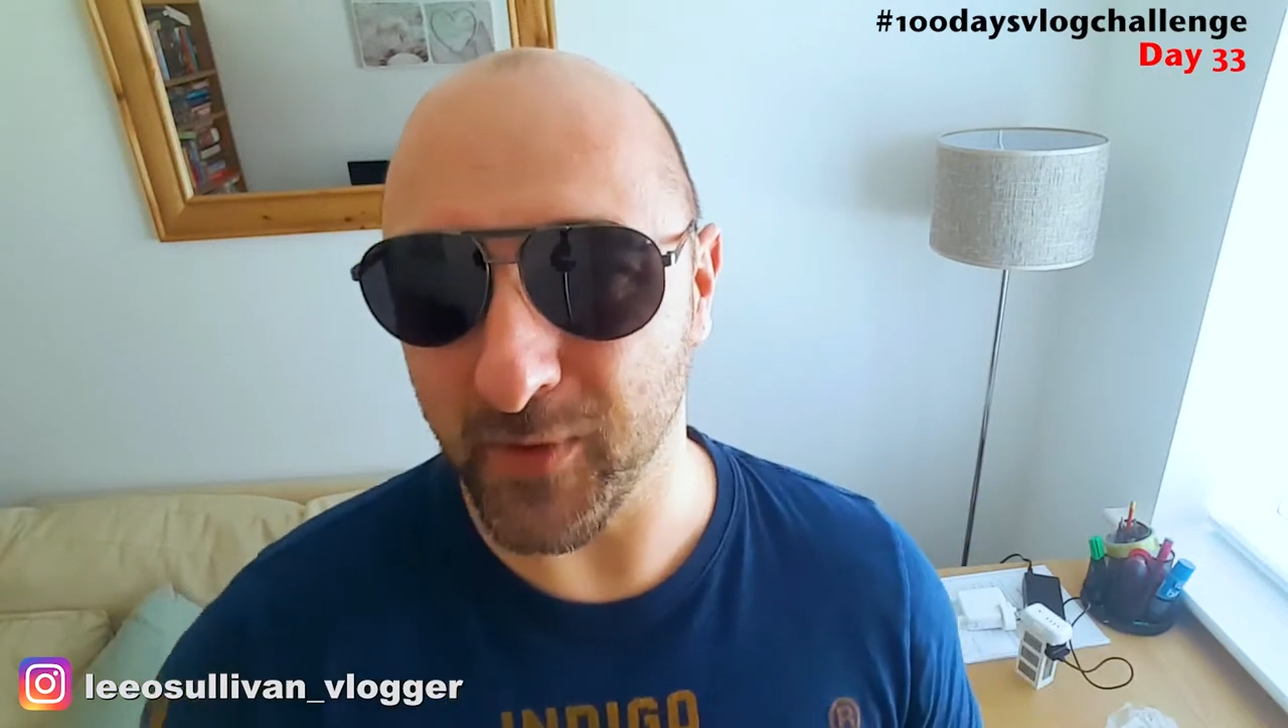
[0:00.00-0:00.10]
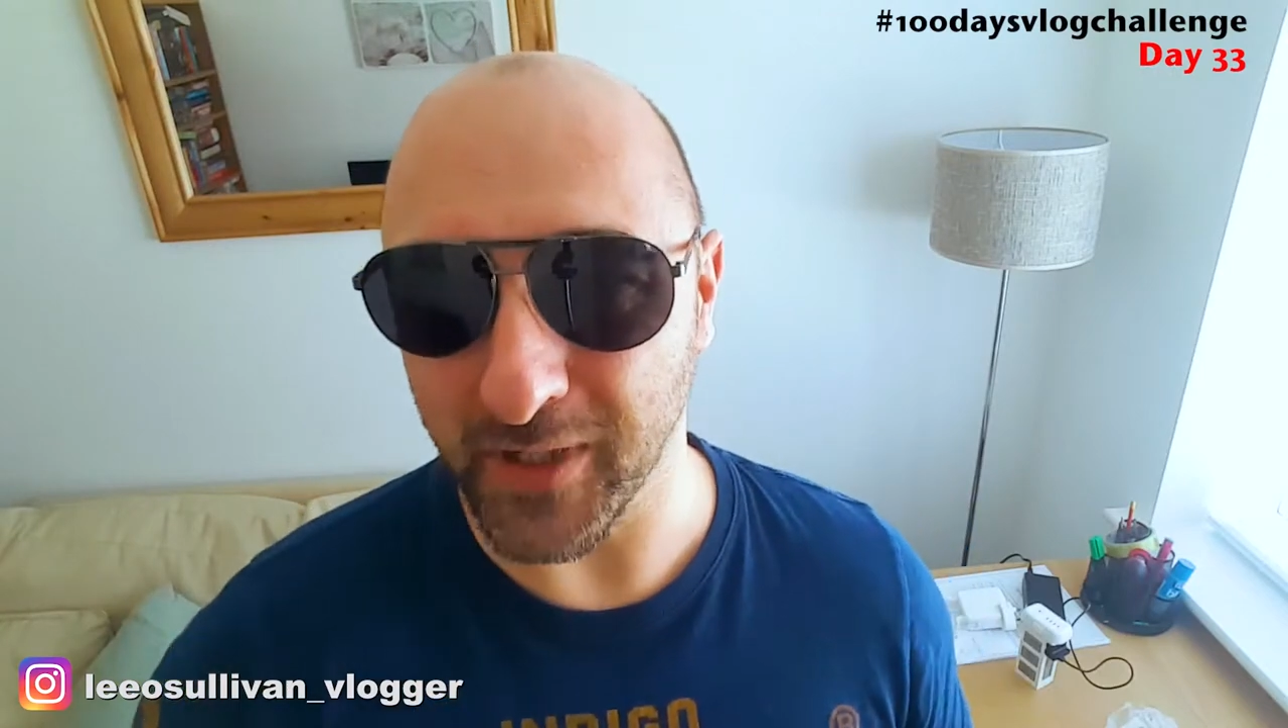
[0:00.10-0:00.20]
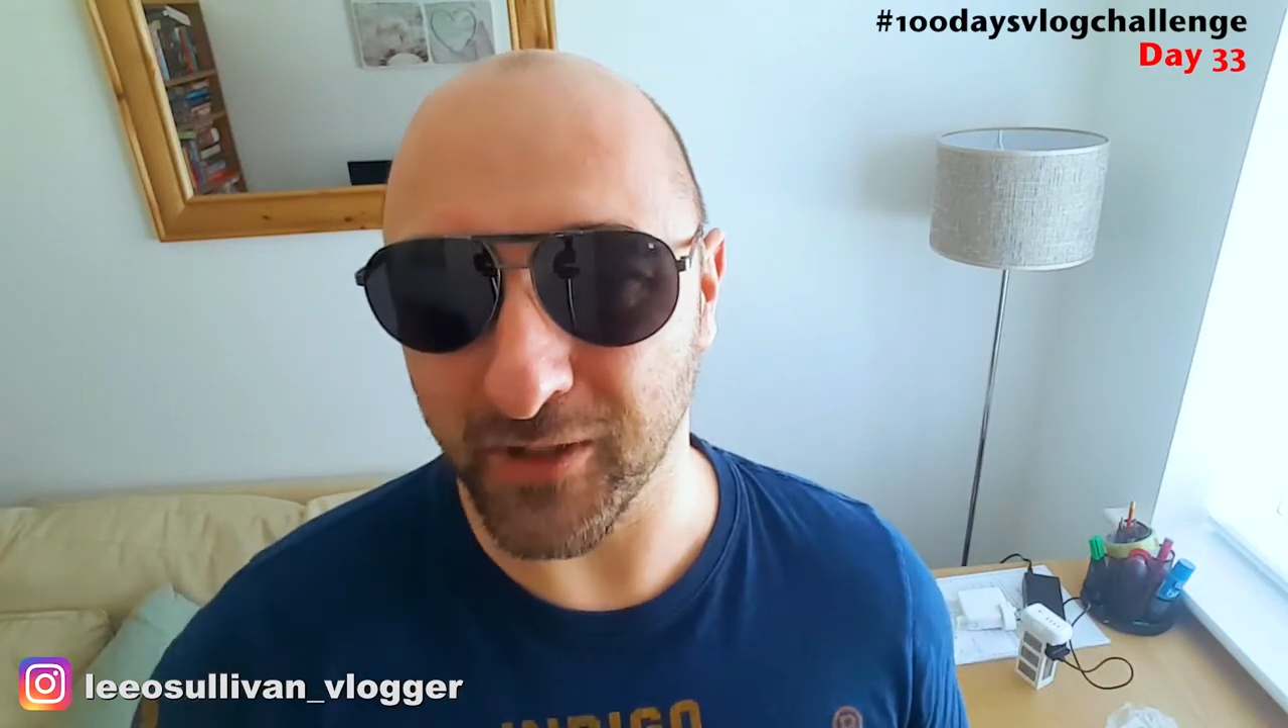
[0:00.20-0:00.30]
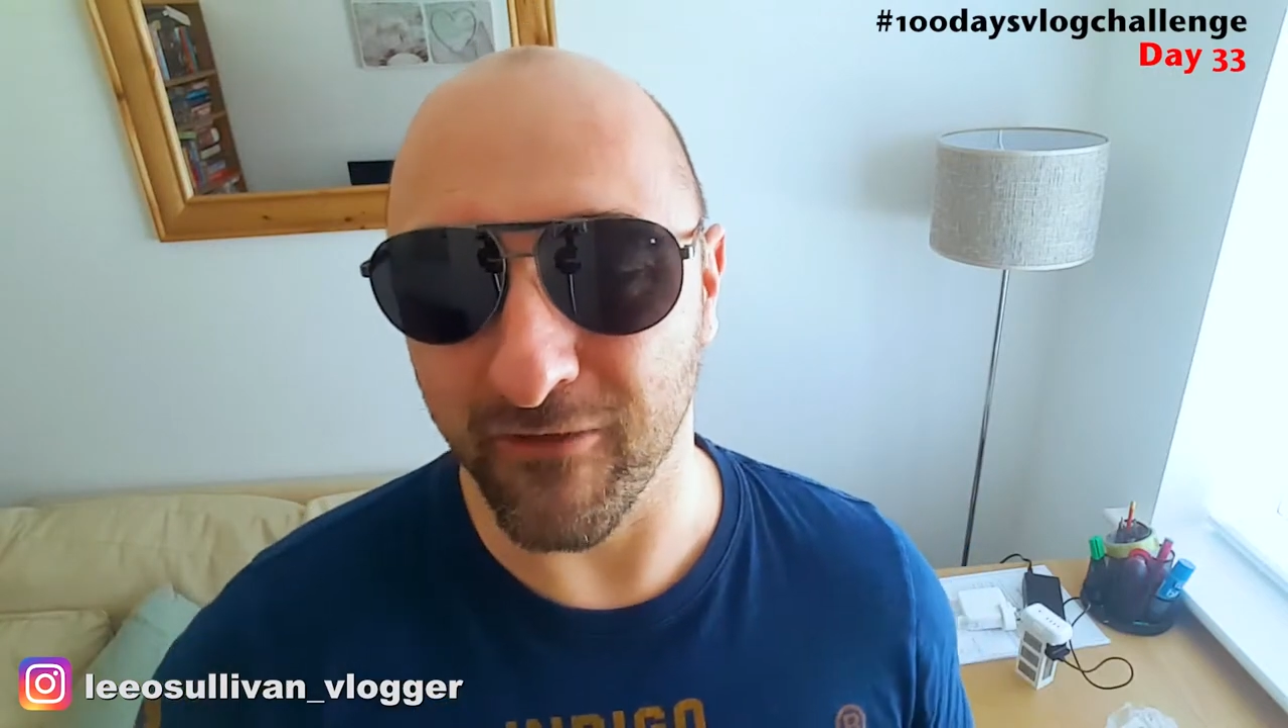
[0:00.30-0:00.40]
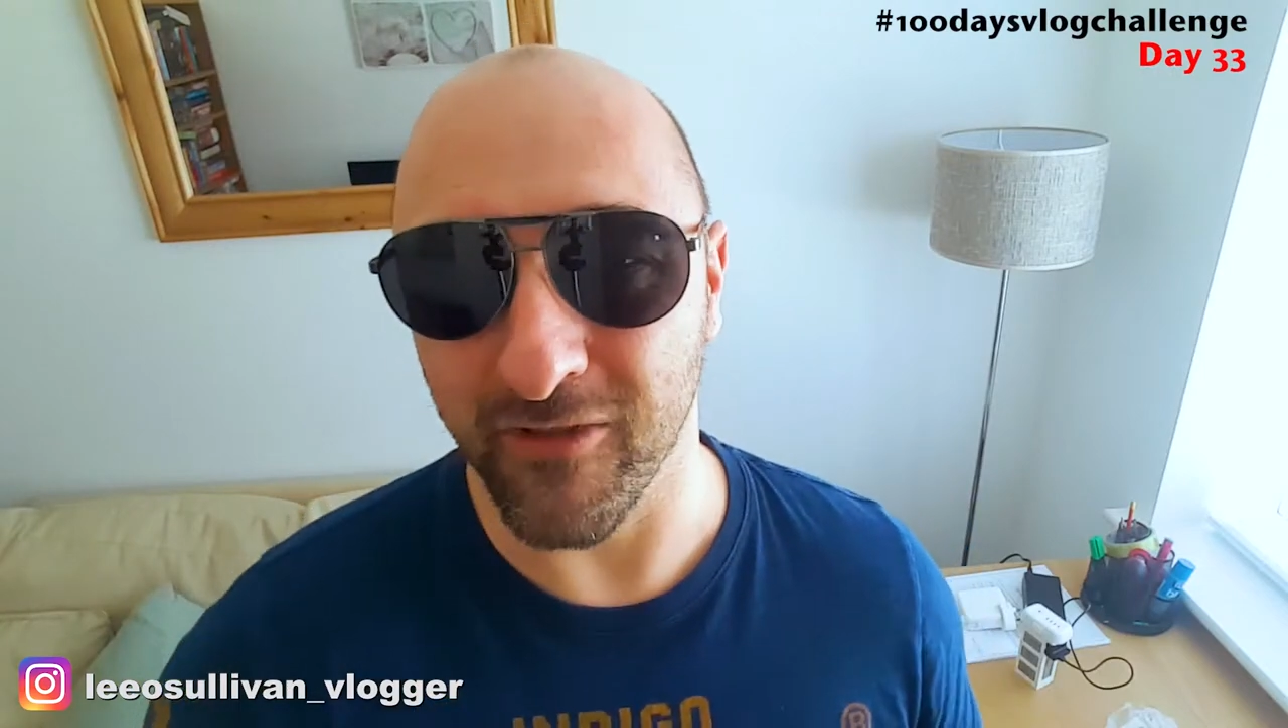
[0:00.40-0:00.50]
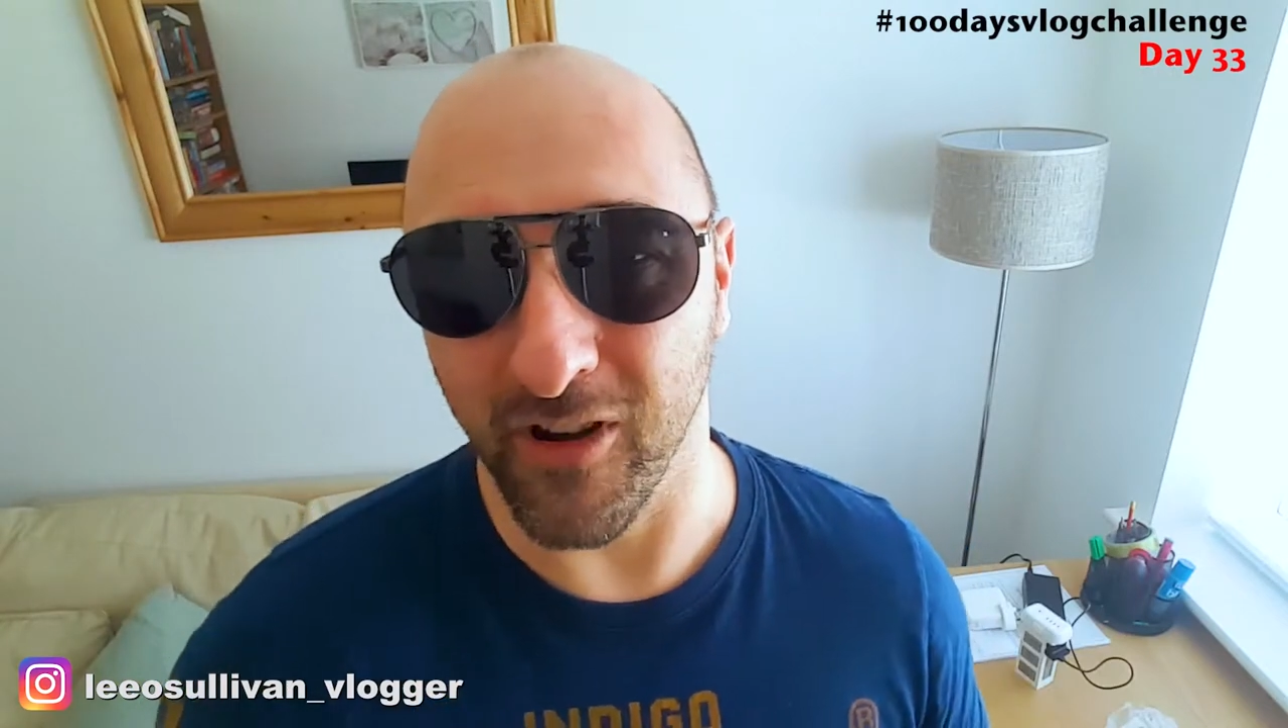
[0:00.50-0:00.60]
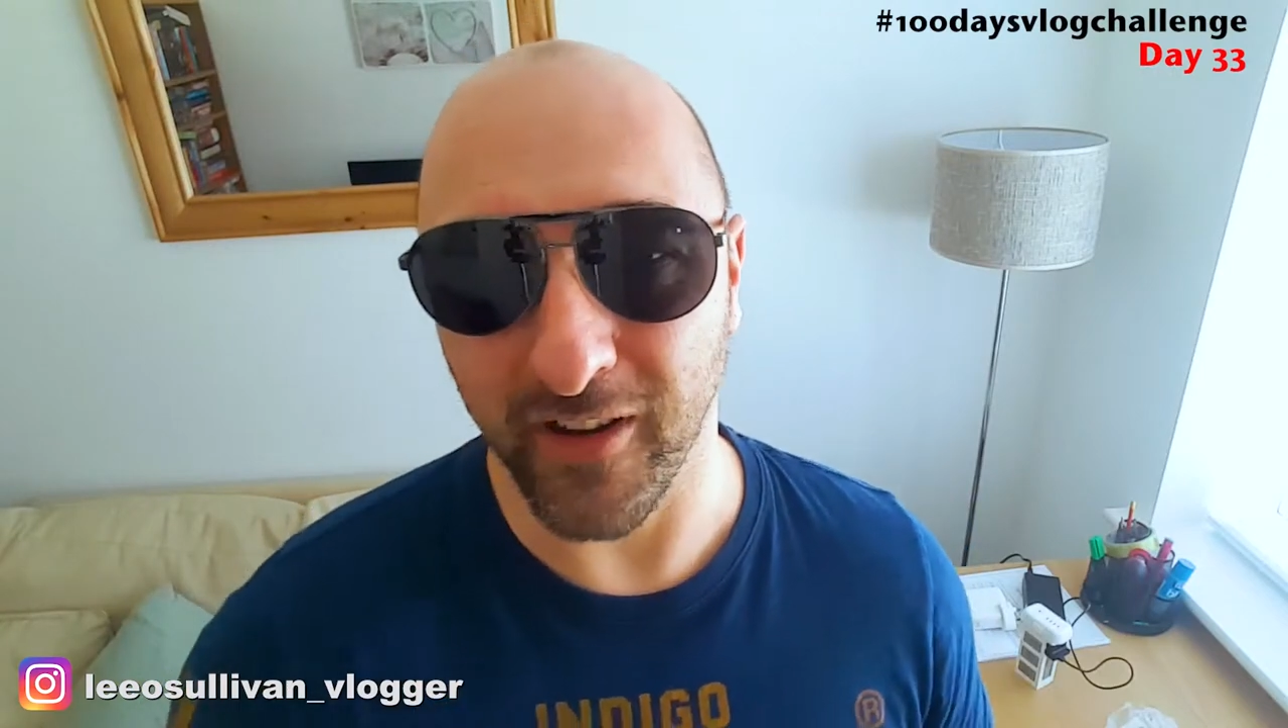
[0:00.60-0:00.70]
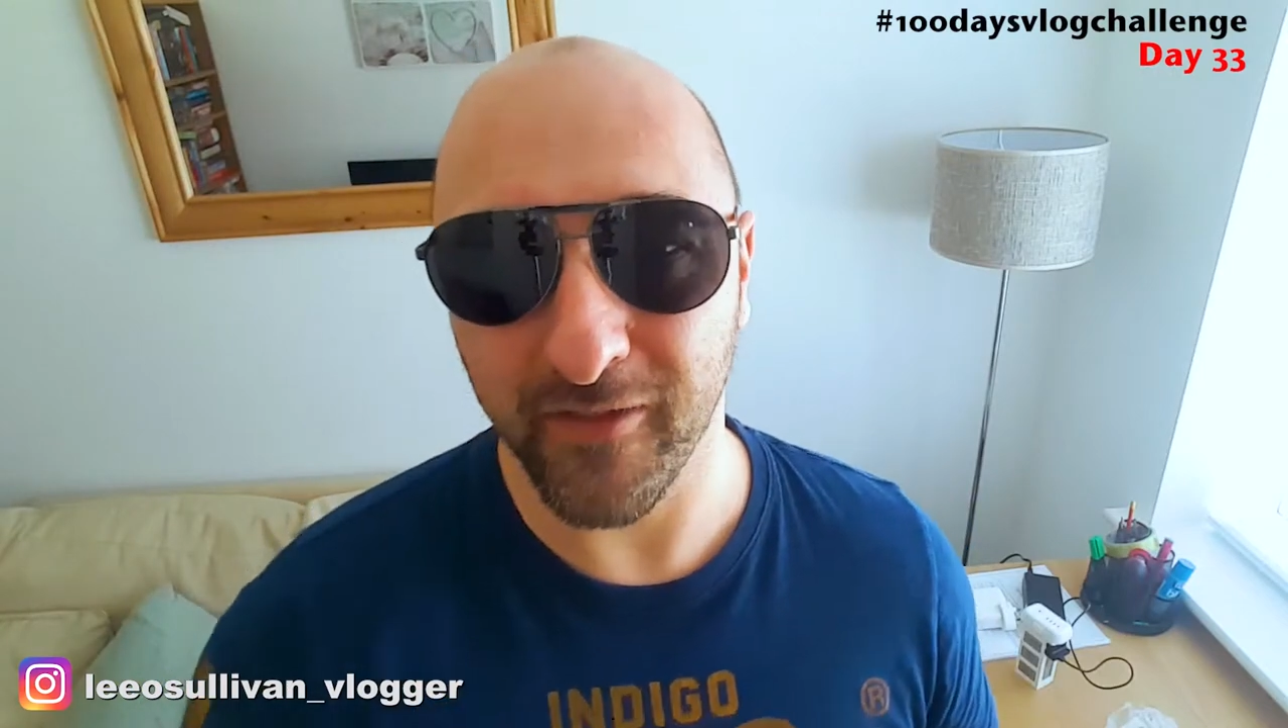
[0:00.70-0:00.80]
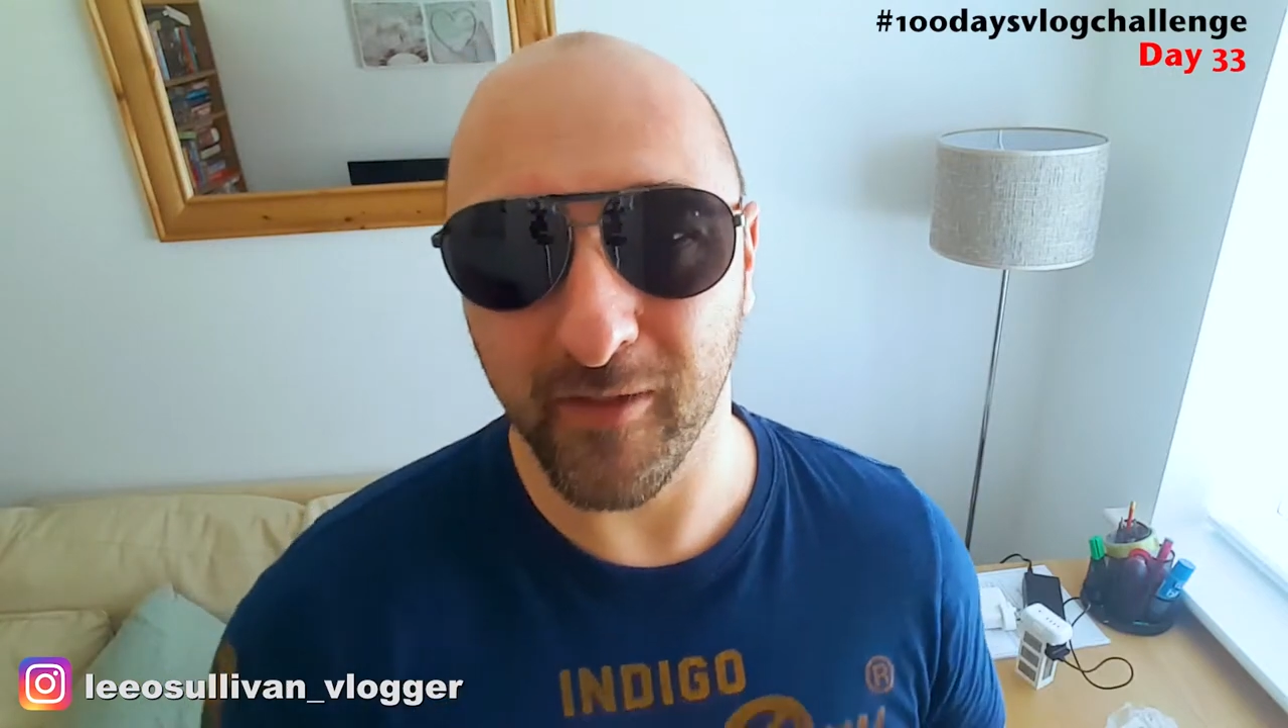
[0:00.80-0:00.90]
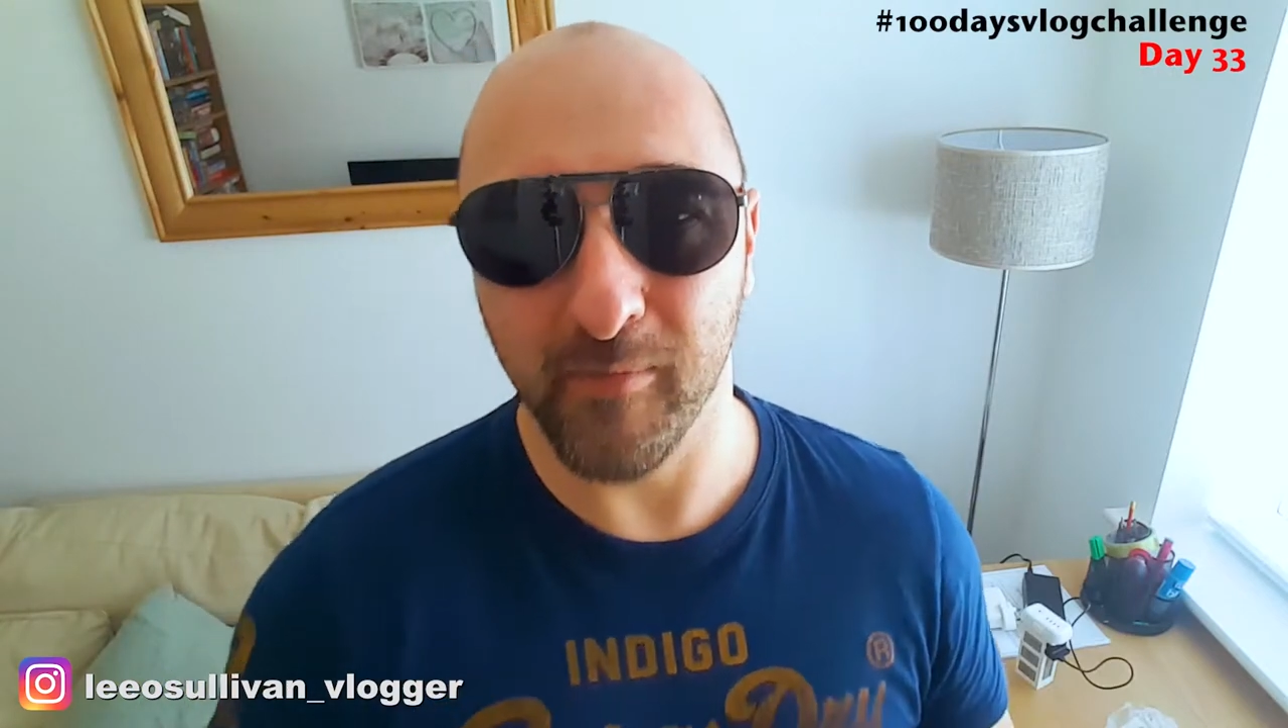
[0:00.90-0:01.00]
weeks to
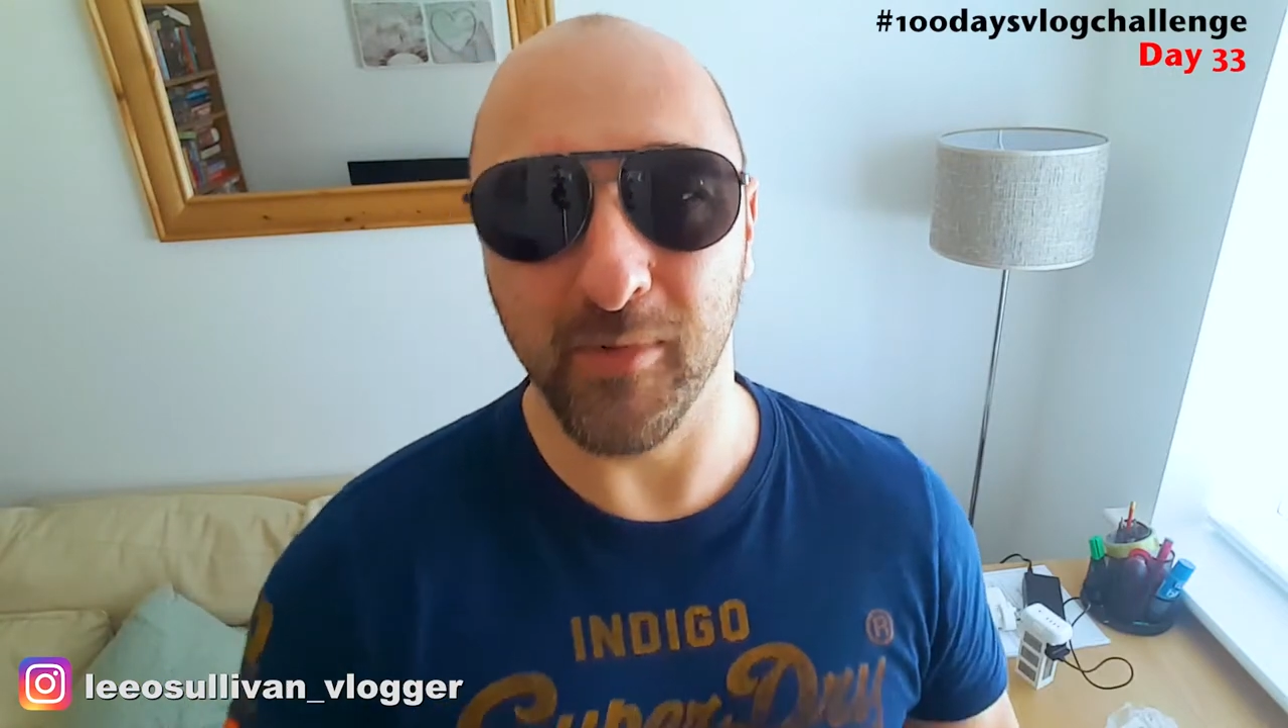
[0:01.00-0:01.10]
arrive,